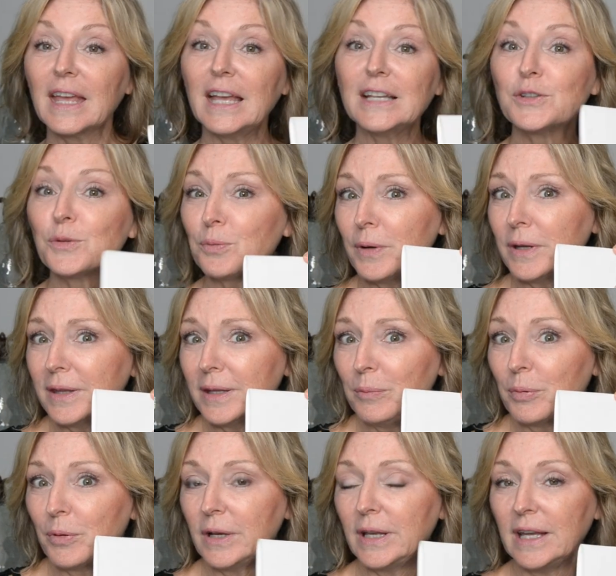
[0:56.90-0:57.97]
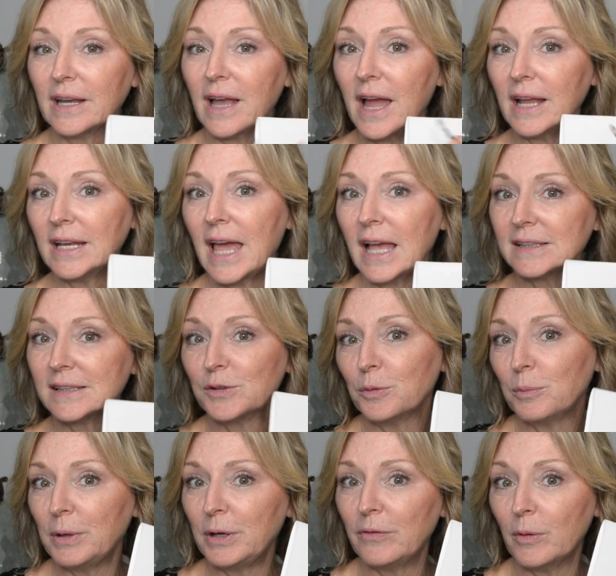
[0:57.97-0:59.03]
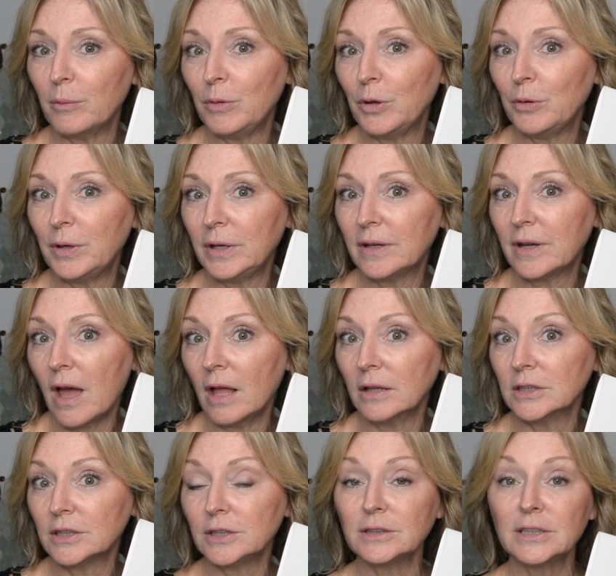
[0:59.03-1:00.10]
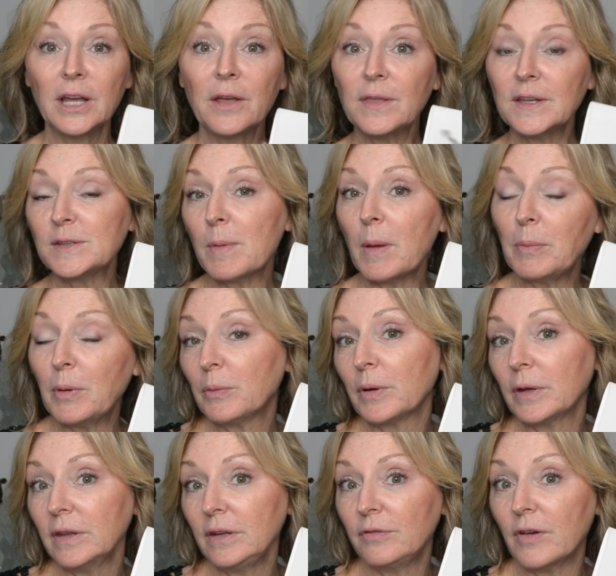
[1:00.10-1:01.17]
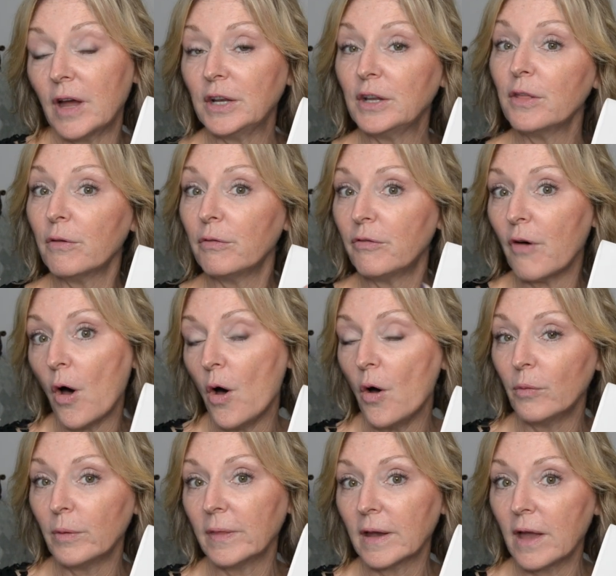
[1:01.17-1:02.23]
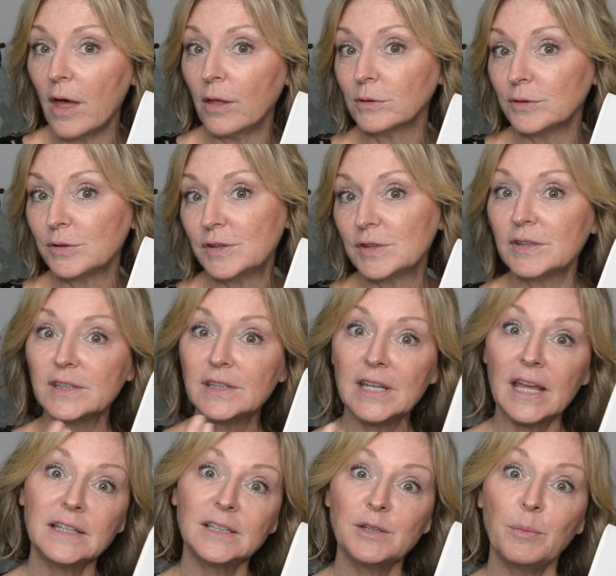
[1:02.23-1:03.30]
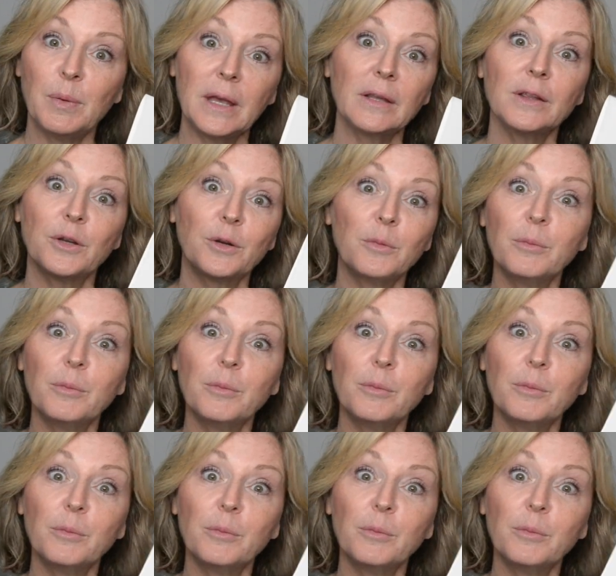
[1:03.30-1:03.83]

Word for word: It's really pretty. It kind of has a little bit of a muted color. This might be really fun in the fall when the colors tend to be a little